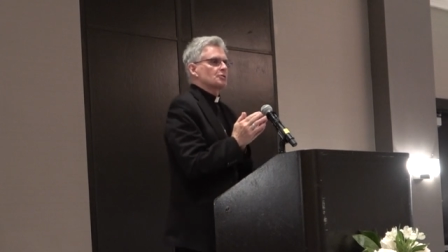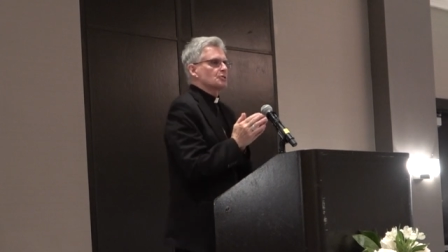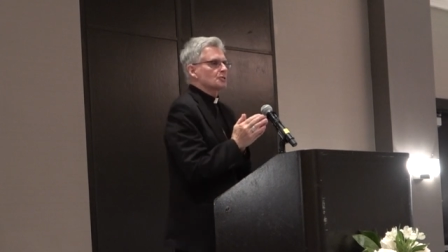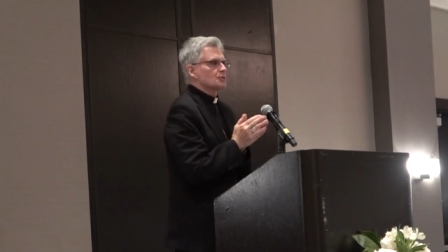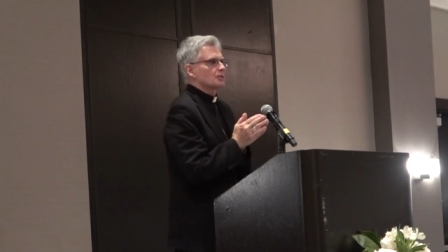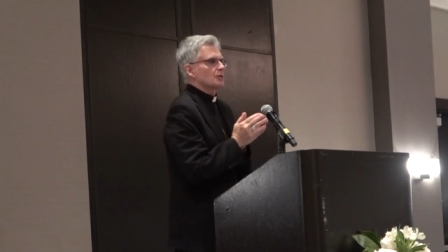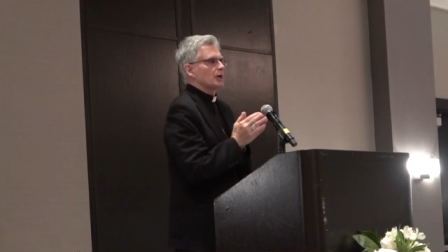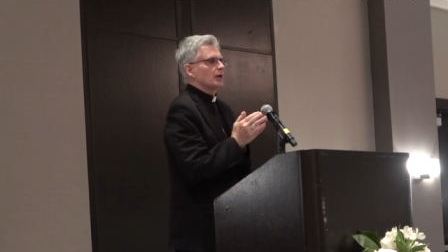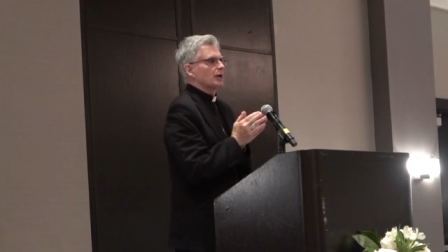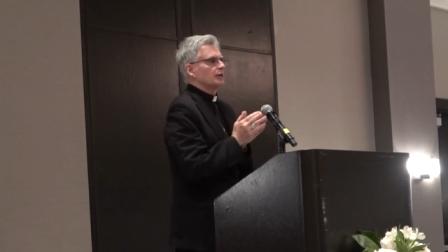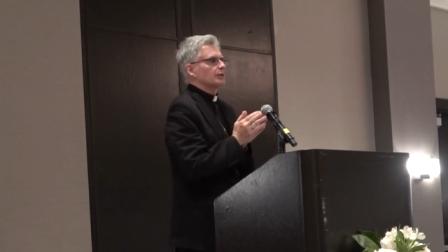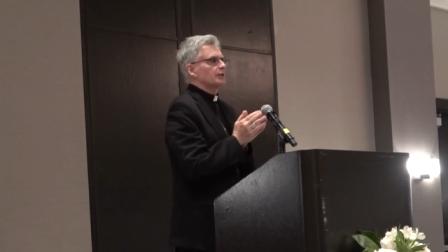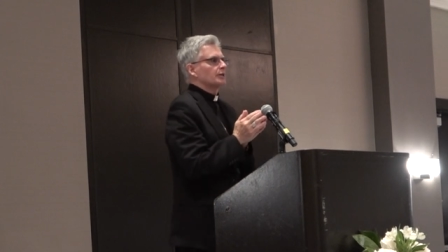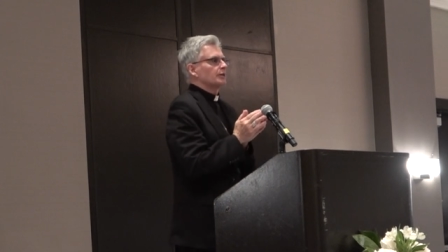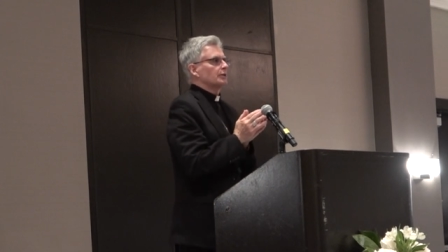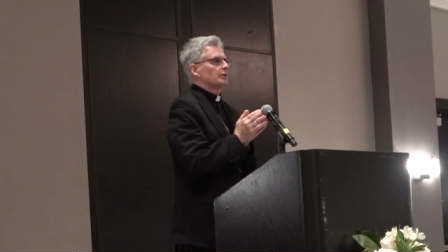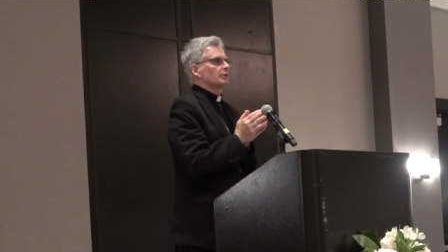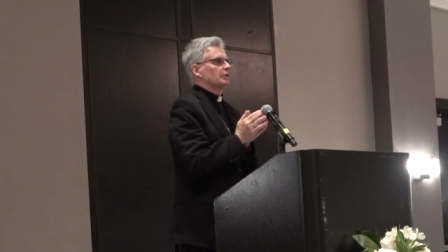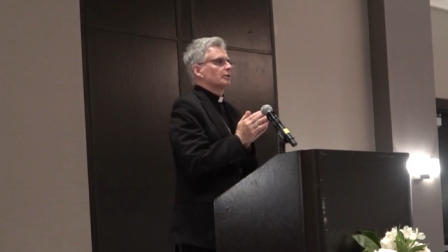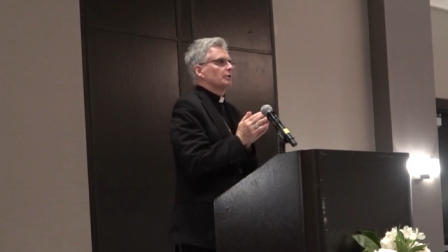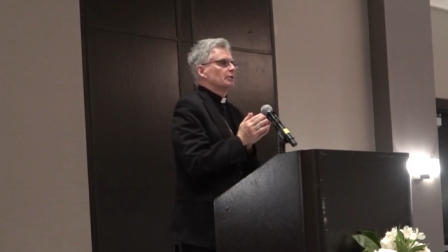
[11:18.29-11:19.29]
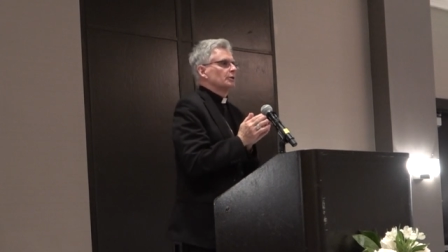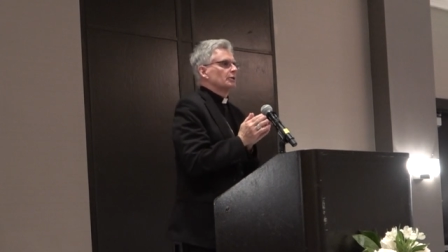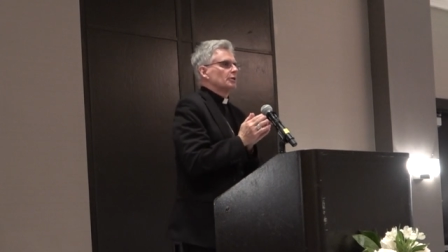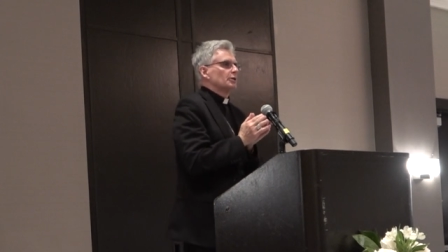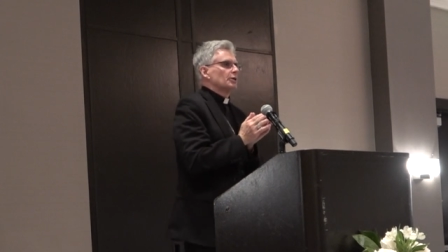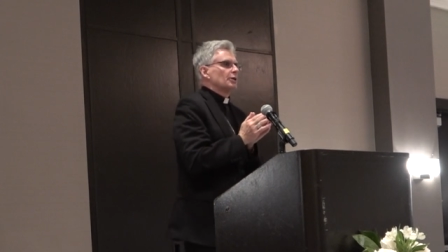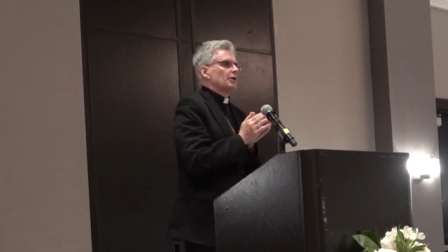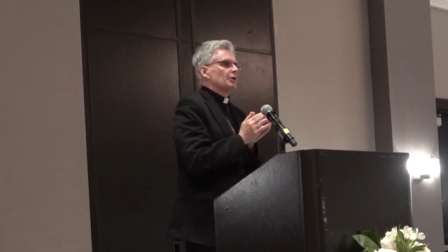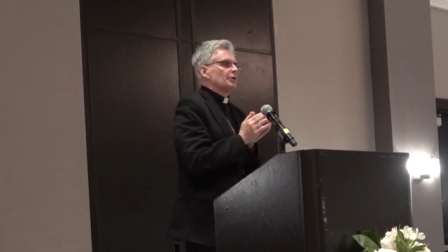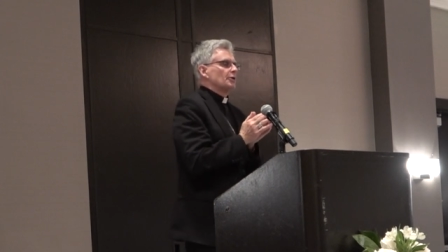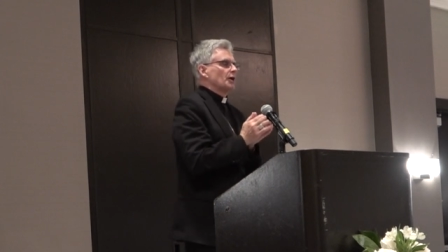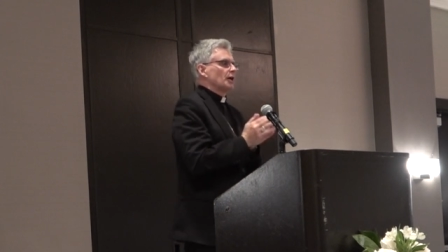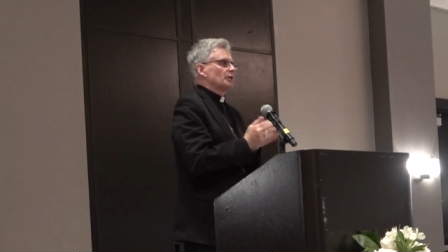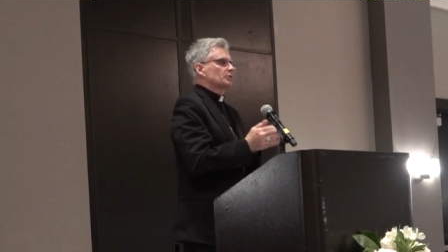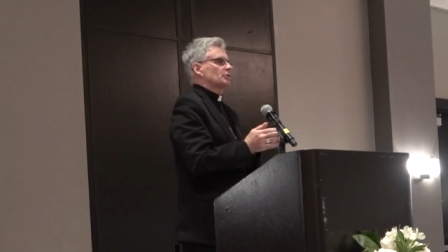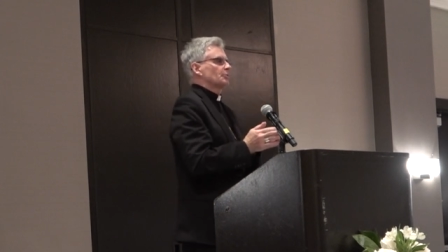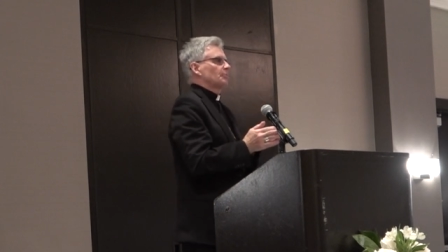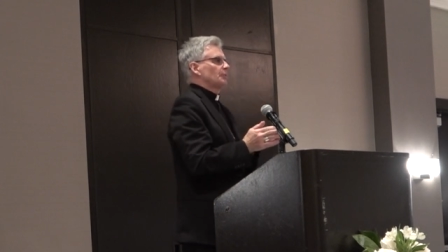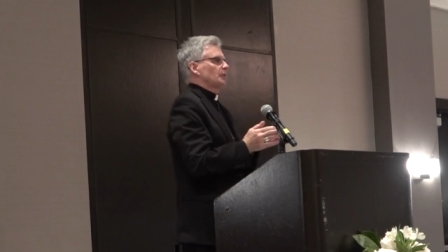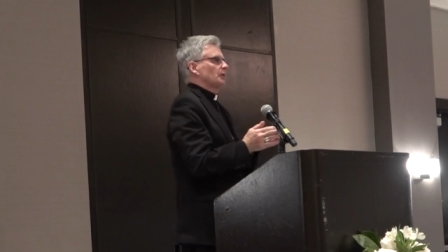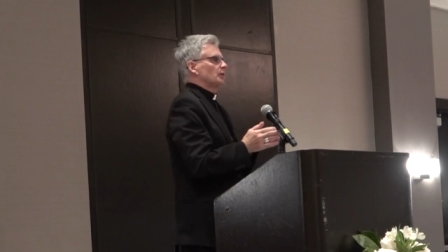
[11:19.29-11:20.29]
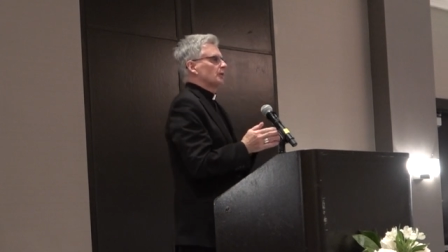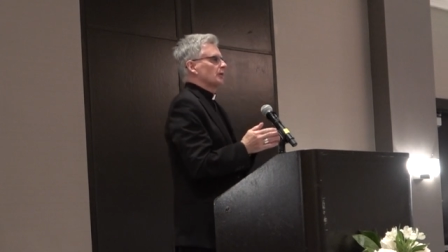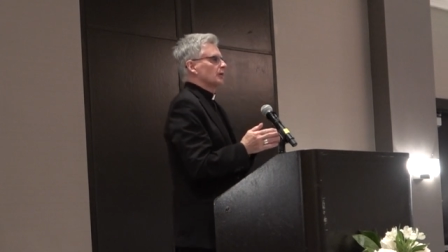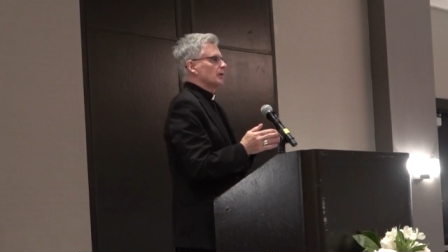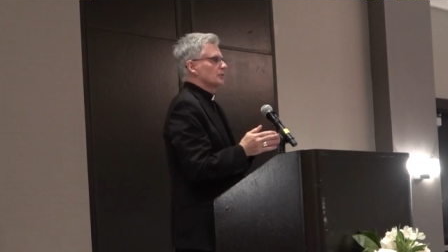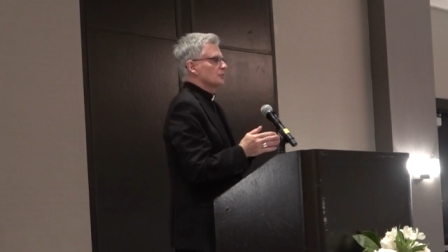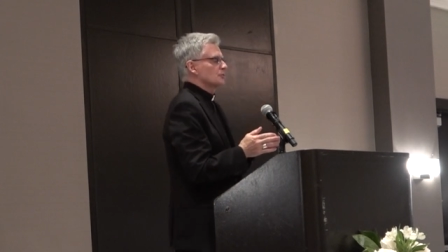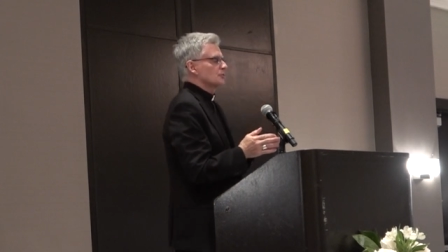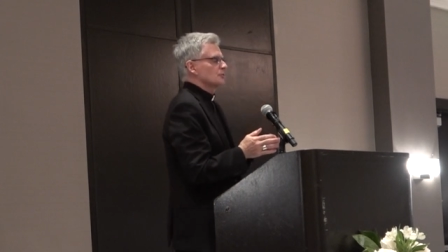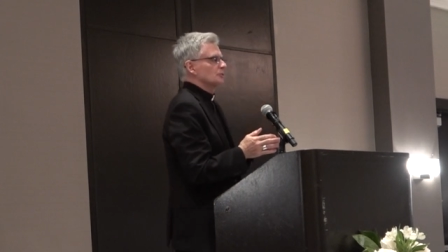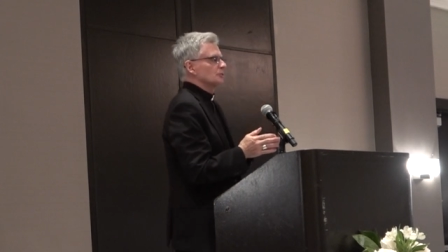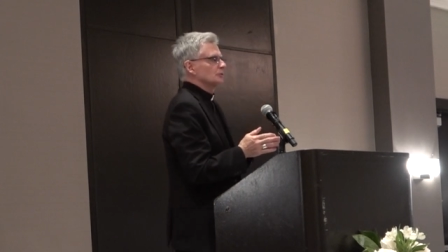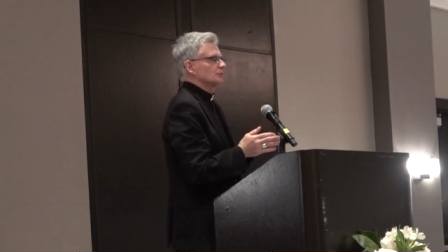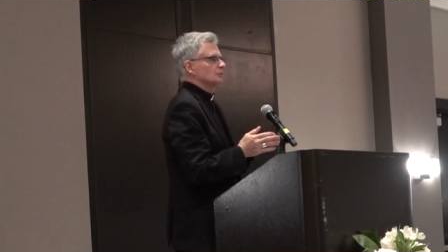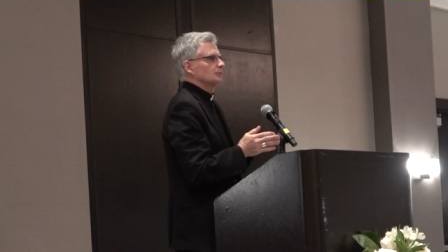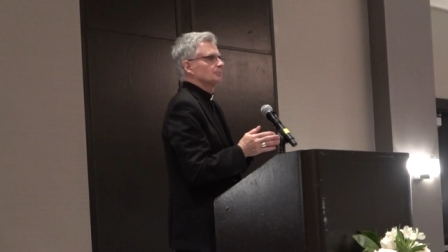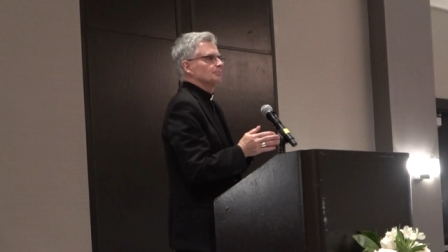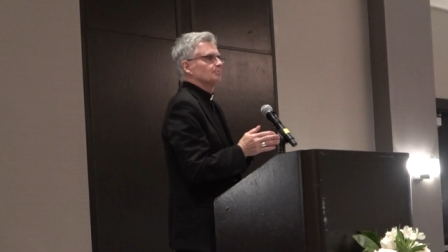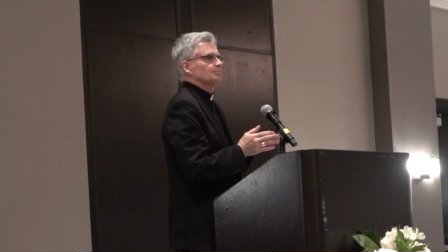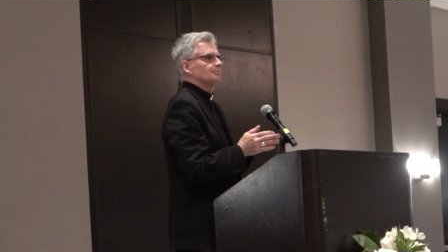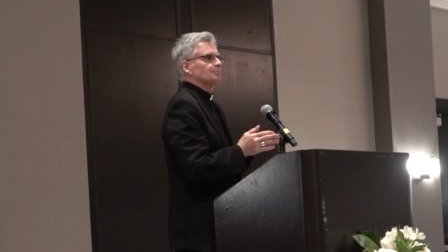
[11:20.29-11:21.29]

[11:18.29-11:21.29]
society, not to be canceled,